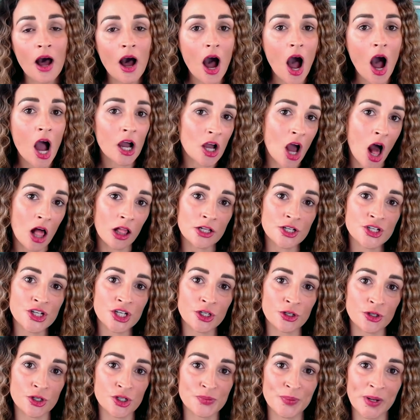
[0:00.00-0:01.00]
oncology
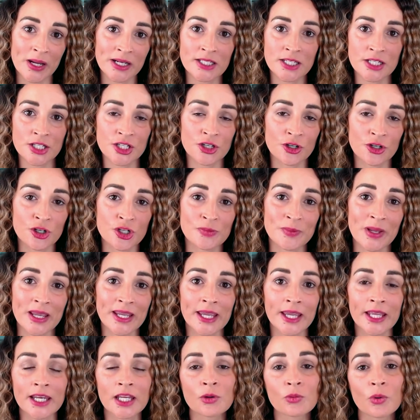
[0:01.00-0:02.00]
nurse practitioners make
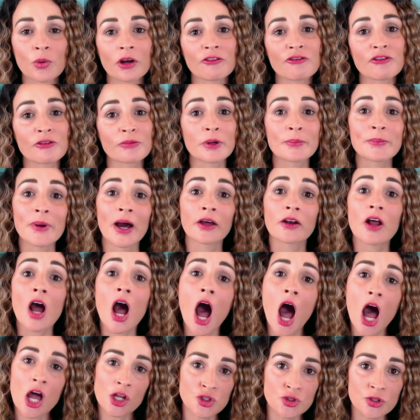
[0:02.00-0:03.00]
anywhere from about
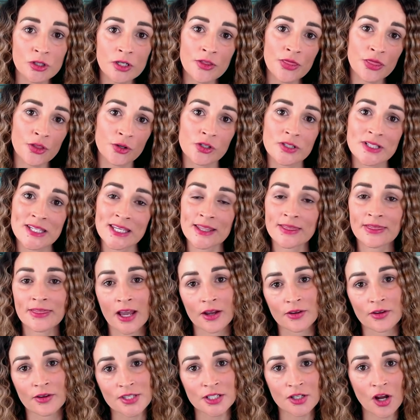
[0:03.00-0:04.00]

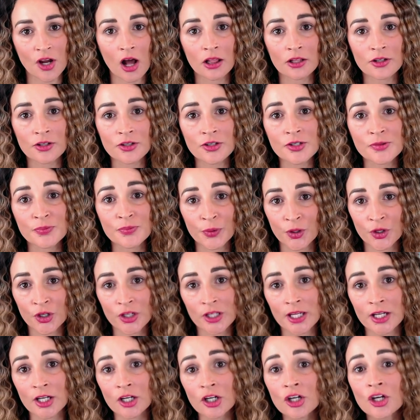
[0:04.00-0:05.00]
$113,000 per
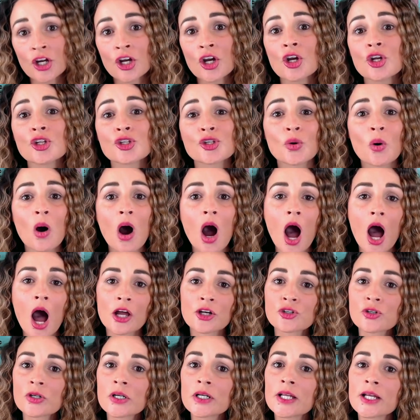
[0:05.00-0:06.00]
year to
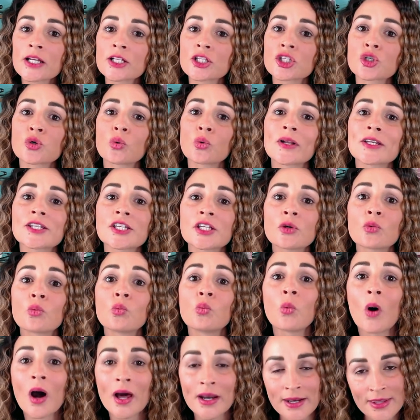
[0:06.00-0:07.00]

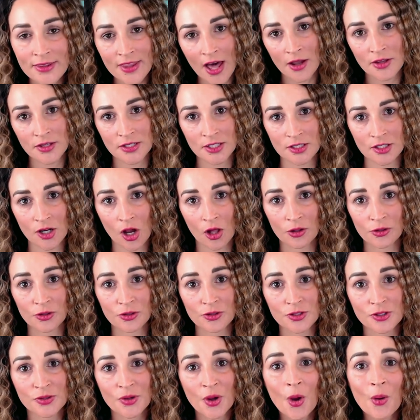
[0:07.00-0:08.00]

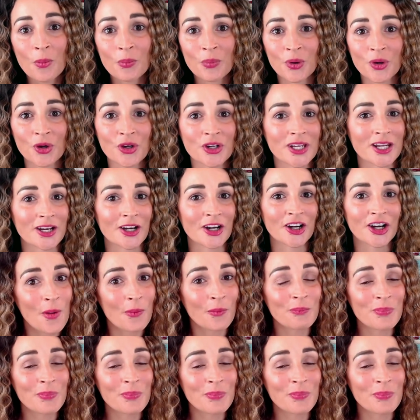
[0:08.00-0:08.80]
$121,000 per year.